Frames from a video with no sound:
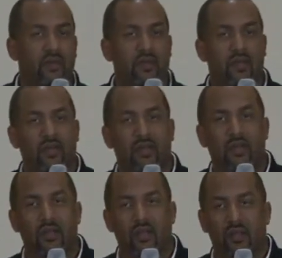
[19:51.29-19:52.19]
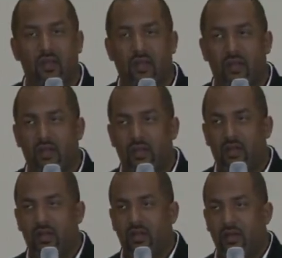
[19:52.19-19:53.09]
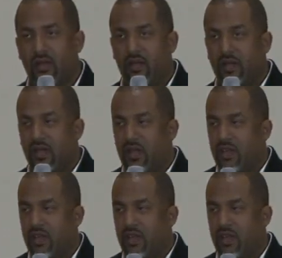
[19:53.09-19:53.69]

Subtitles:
[no speech]